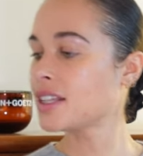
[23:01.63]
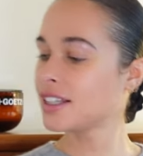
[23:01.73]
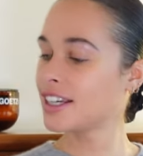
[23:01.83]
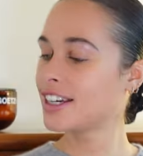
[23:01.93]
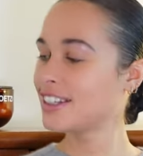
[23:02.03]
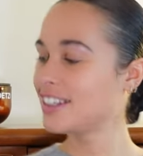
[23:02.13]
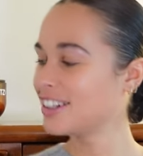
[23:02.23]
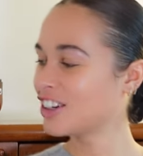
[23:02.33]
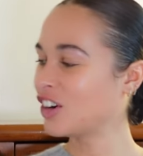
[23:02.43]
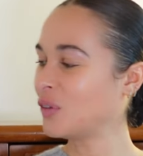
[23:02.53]
think they could
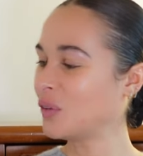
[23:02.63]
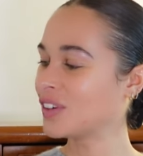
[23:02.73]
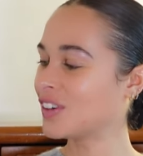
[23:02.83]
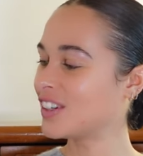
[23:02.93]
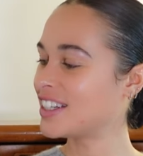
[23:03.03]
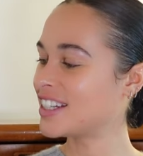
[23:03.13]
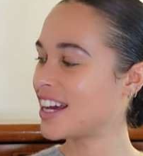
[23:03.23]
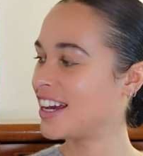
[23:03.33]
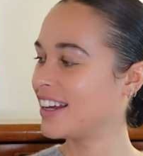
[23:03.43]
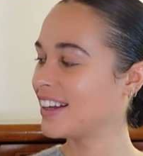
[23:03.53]
look cool on
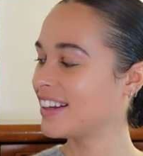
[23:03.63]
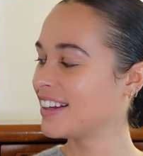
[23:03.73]
holiday.